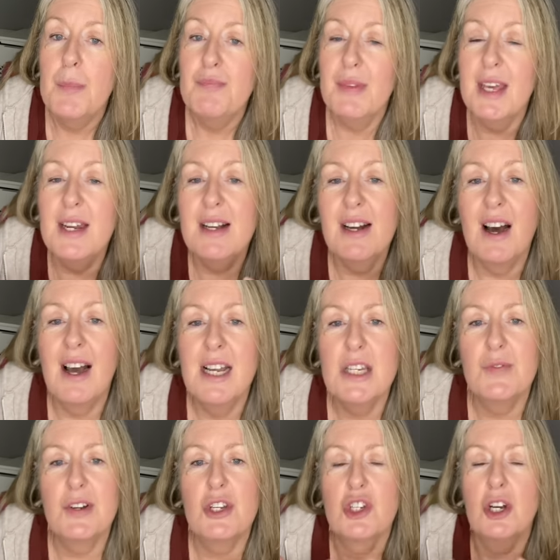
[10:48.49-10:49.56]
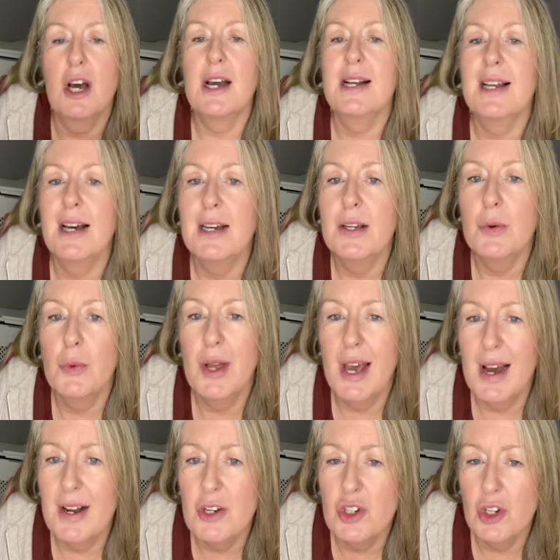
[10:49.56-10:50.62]
in a kind of a childlike
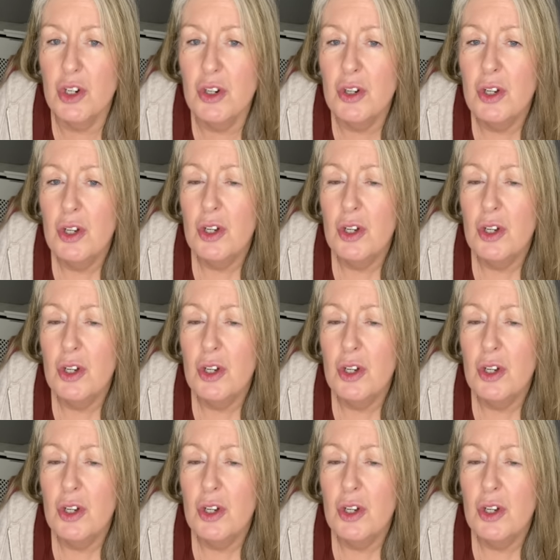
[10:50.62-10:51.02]
reaction